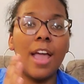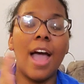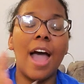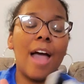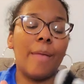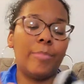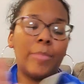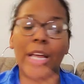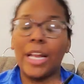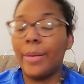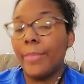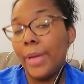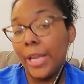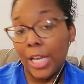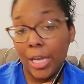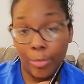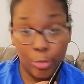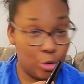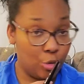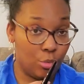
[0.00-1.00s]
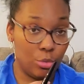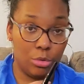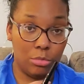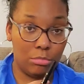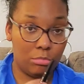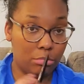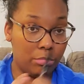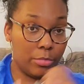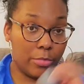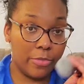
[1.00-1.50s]
I'm not a makeup guru,
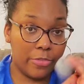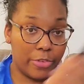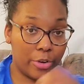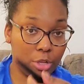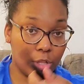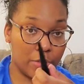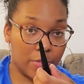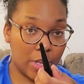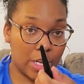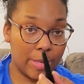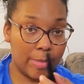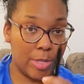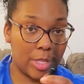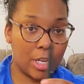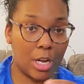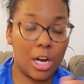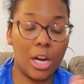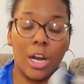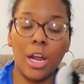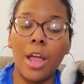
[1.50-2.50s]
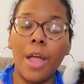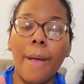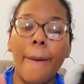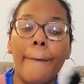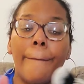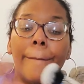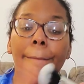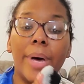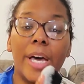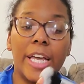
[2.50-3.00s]
first of all, let me start.
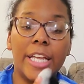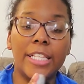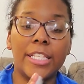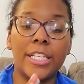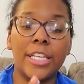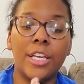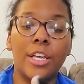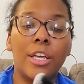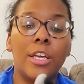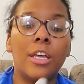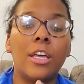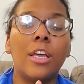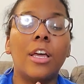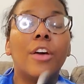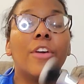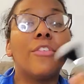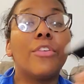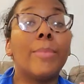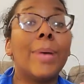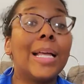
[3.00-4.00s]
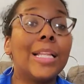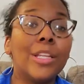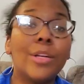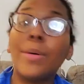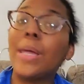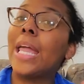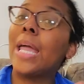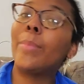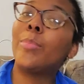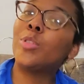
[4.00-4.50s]
But for my
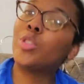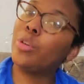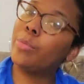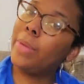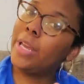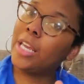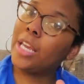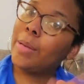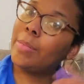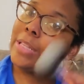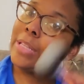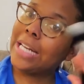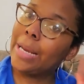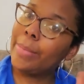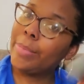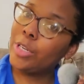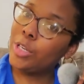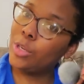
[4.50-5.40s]
little amateur makeup that I be